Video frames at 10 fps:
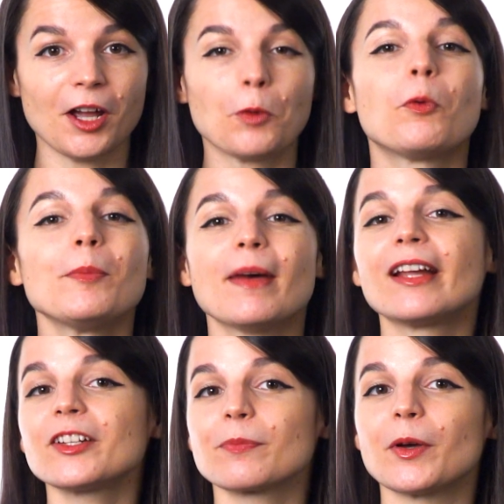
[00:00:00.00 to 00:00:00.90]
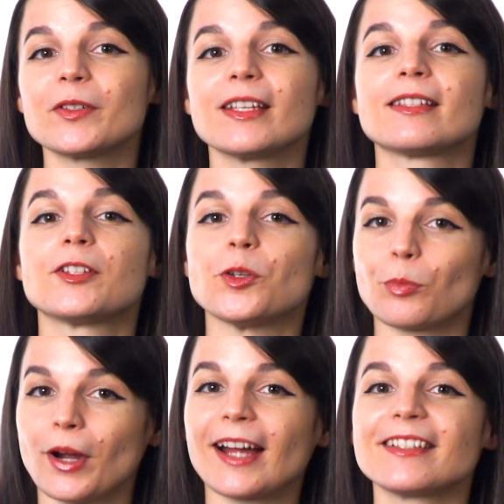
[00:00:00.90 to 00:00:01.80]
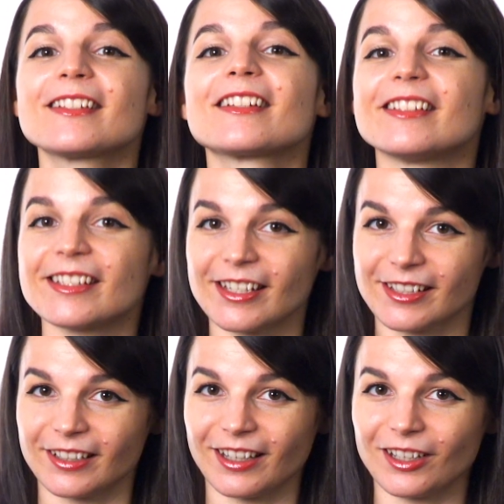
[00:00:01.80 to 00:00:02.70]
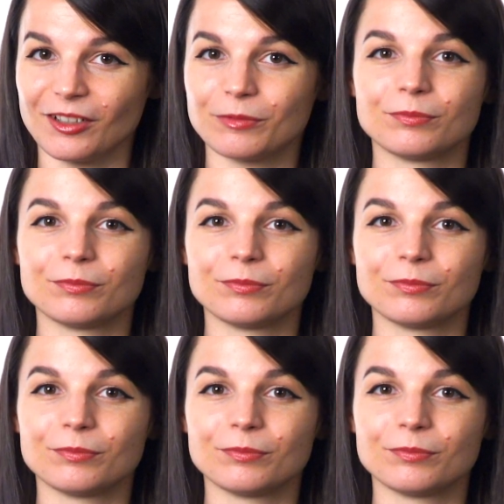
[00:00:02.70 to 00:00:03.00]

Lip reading: What matters most is that you practice consistently.